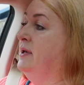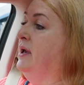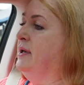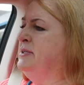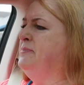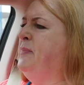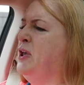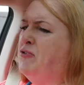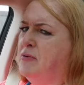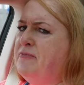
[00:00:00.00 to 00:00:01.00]
And, are
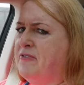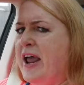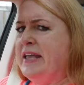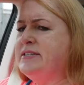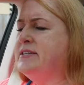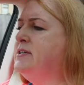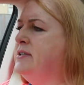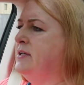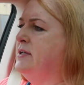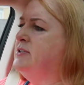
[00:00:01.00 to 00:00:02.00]
you from France?
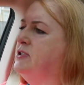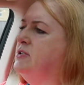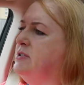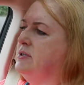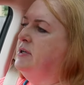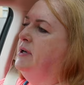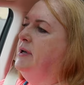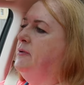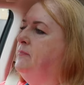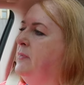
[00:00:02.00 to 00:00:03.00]
So,
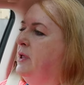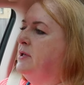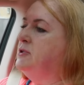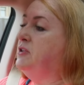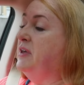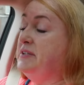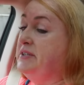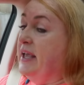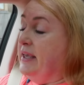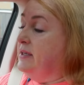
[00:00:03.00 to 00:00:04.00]
um, so the other
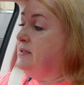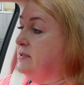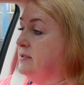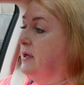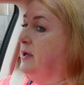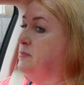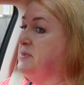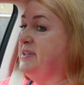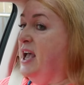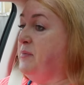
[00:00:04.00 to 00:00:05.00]
day, um,
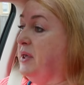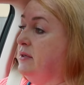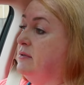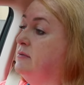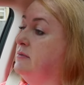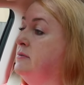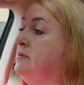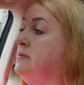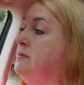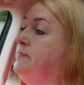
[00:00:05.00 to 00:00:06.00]
Sammy
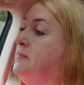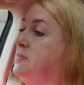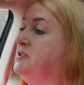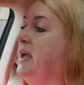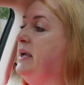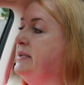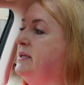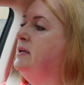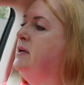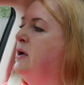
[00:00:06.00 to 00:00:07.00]
said,
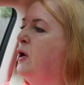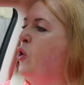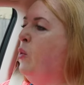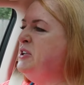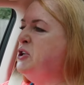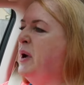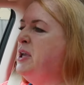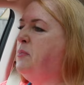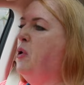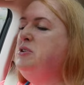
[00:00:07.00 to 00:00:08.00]
why do you wear
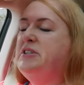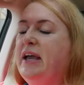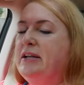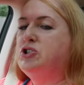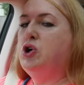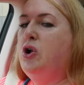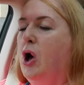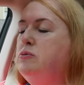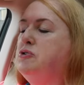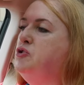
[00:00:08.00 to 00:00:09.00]
your ponytail so
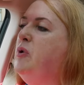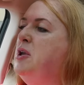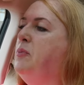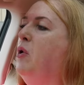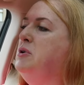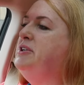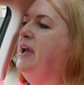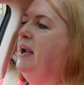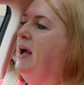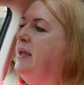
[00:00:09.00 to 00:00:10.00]
low? You should wear your
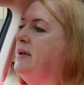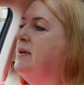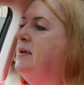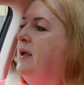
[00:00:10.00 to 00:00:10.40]
ponytail higher.